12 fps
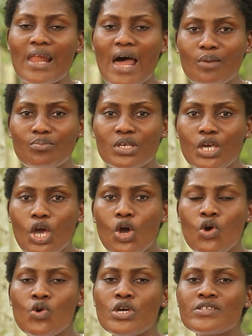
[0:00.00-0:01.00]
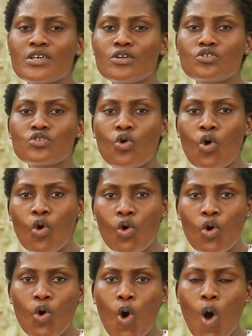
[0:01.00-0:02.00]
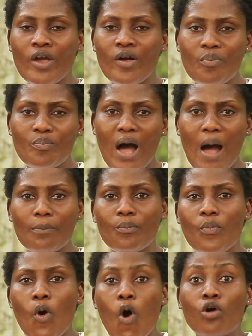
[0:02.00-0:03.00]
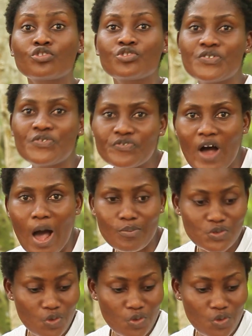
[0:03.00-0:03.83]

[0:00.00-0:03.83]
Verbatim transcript: Larbi who is into cocoa, oil palm, poultry farm.